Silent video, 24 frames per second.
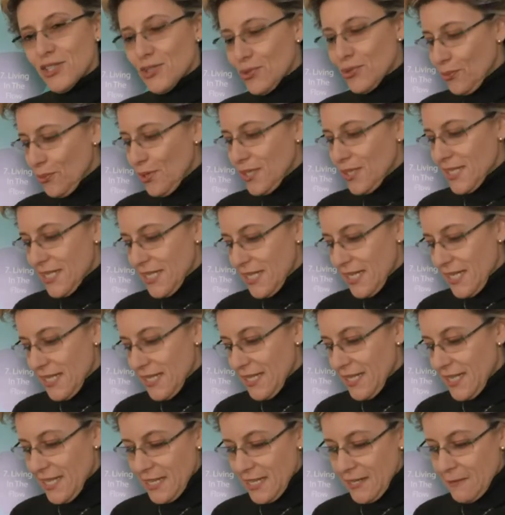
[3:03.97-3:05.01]
stories in here
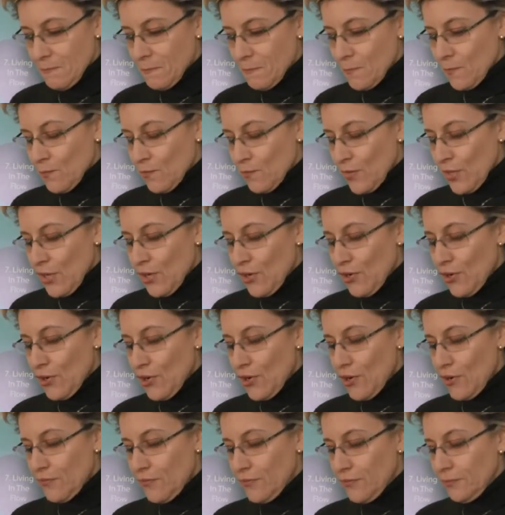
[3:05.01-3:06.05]
again
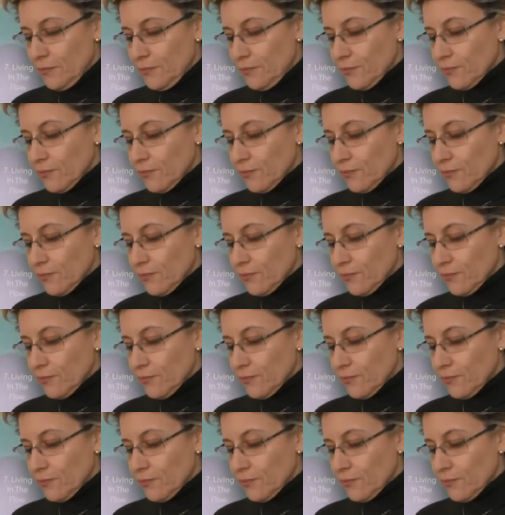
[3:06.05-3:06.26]
of